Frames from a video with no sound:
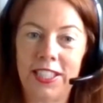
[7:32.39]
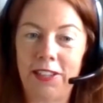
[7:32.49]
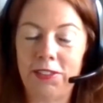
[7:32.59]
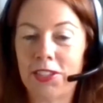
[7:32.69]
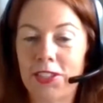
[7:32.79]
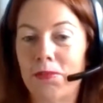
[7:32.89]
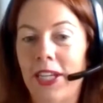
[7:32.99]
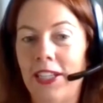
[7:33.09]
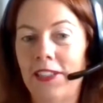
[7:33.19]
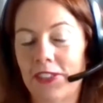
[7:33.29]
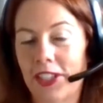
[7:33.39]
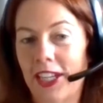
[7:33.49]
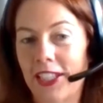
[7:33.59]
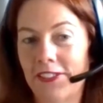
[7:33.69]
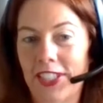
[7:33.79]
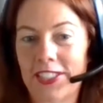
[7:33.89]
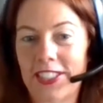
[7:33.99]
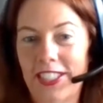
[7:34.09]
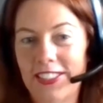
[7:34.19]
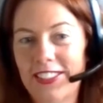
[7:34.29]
I was just waiting for God to fix it.